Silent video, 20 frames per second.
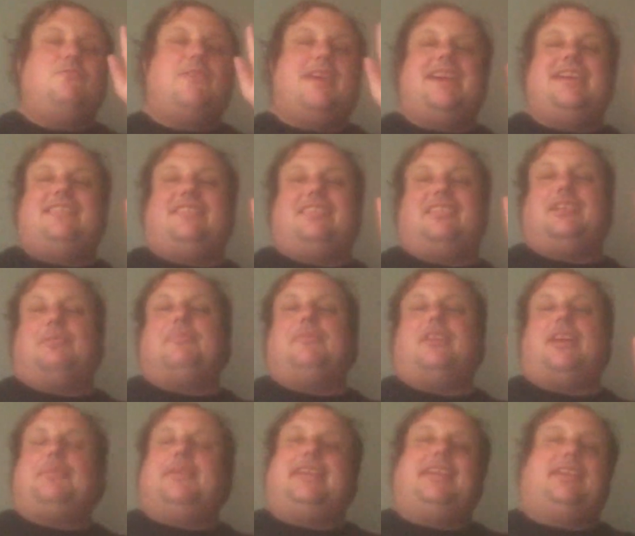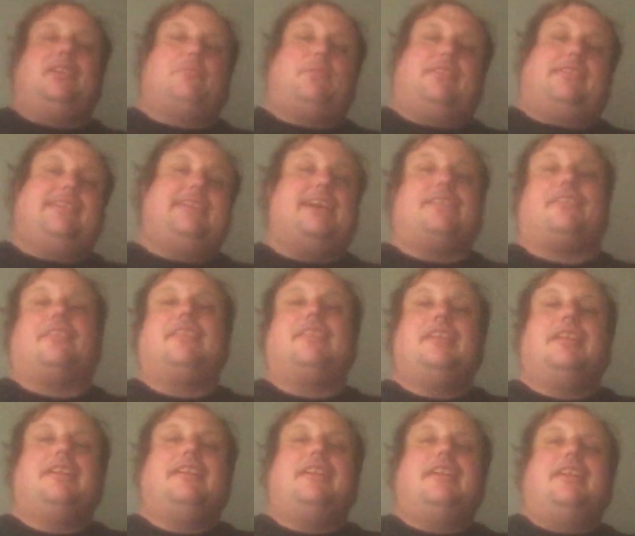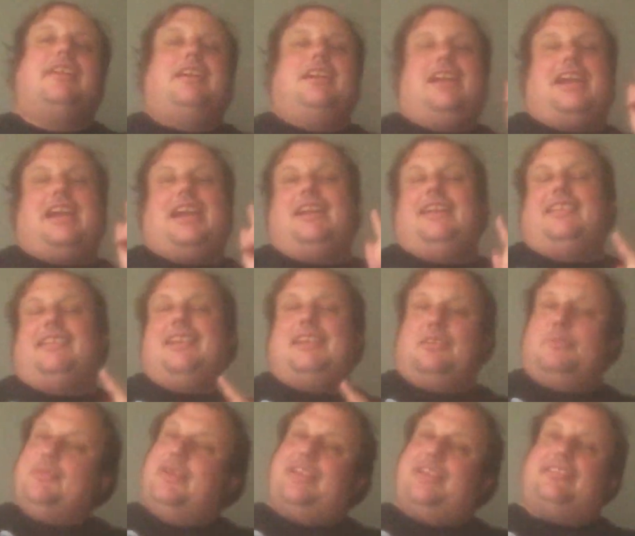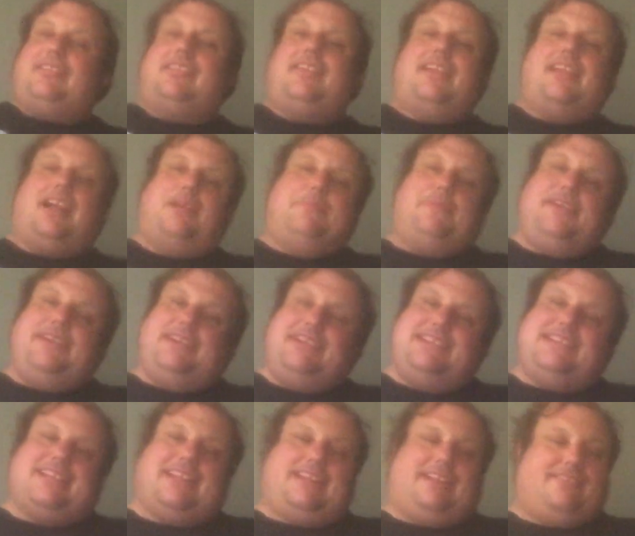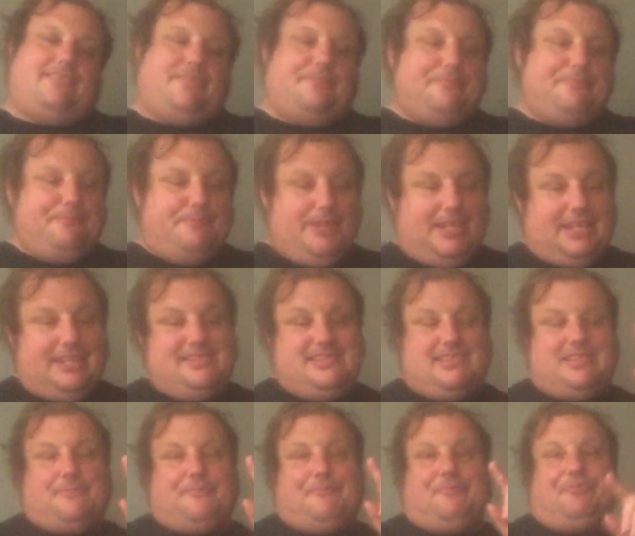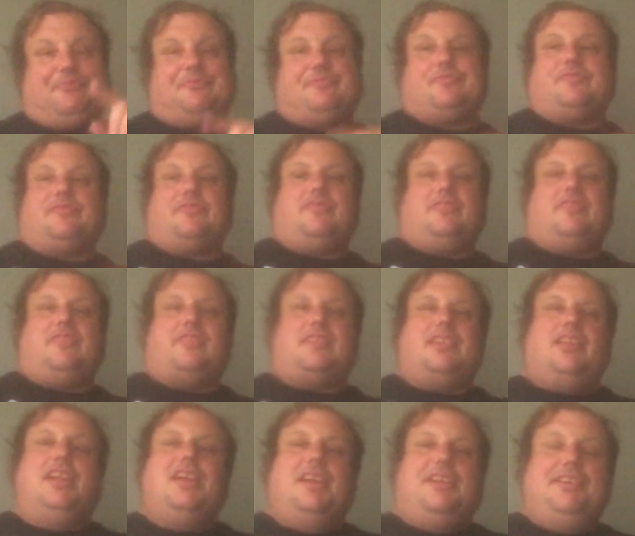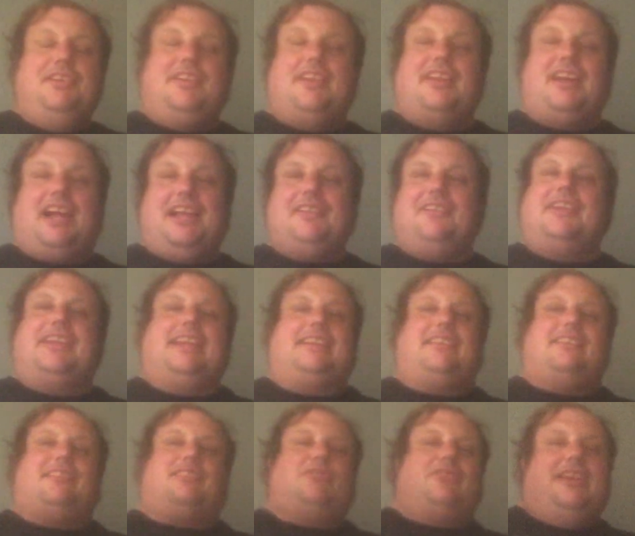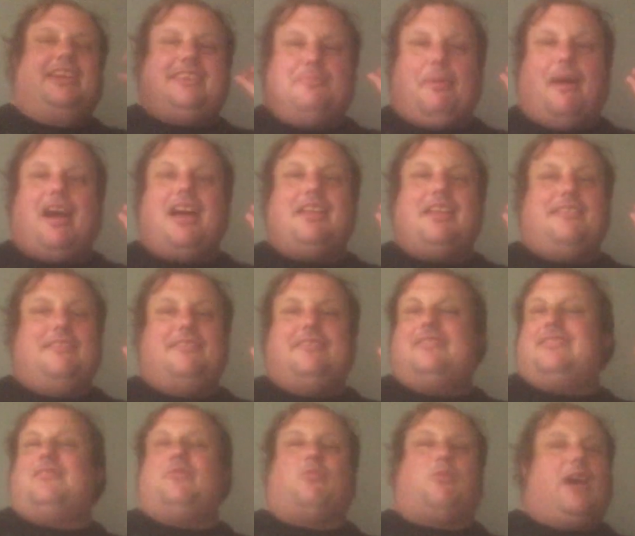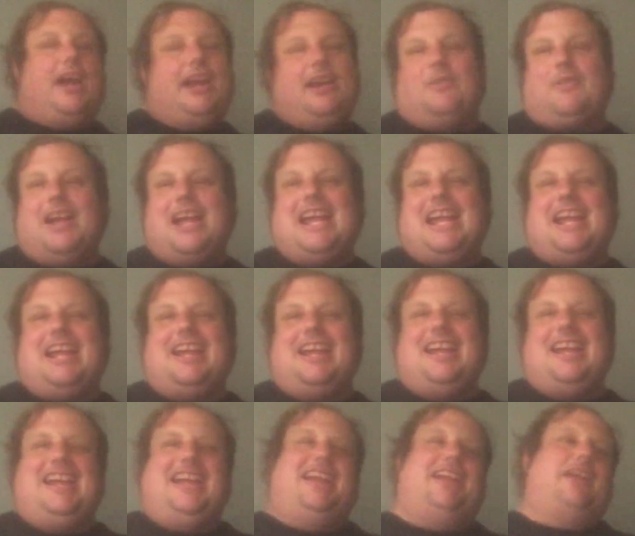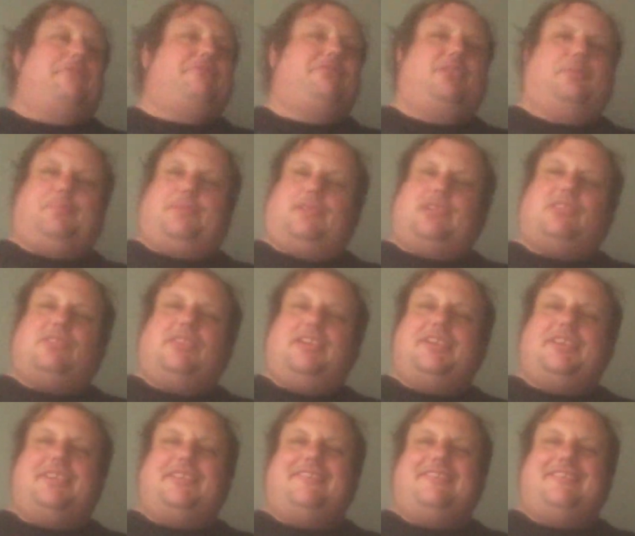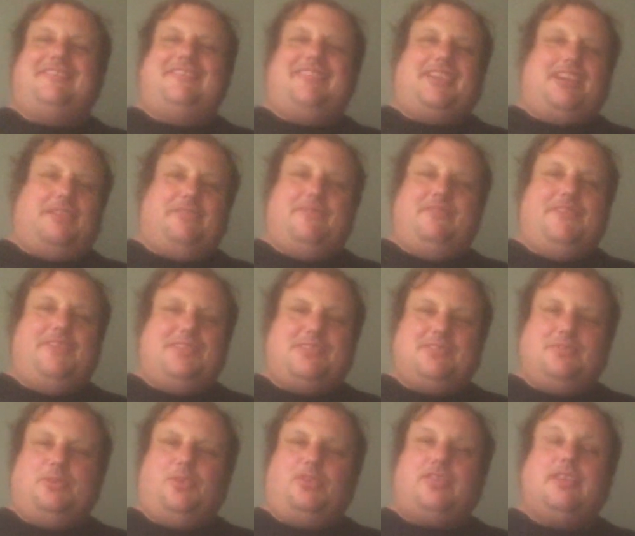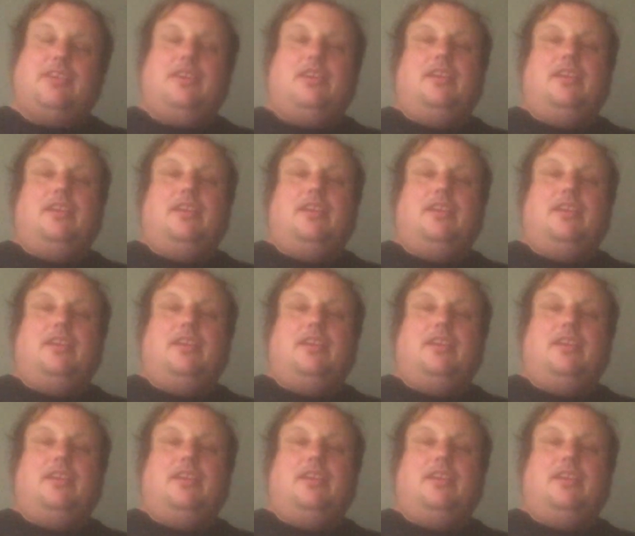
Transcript: ways to set up your IPD that work together. And it's hit or miss, the IPD settings, because you can either get the sweet spot right away and have super clear visuals,